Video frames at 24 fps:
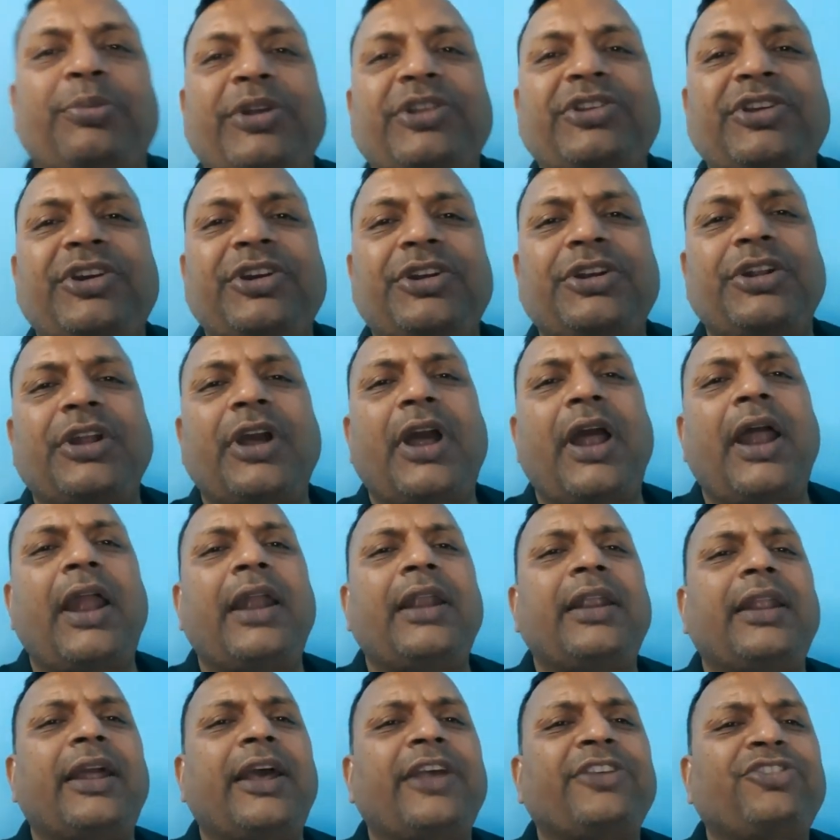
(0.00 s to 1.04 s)
budget
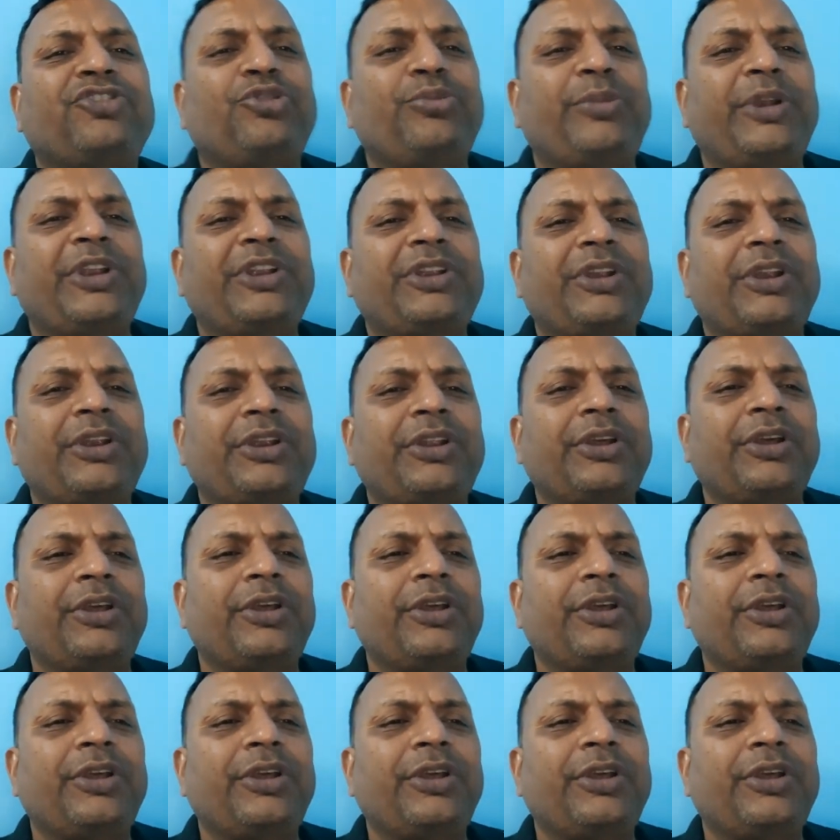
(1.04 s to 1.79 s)
and estimated,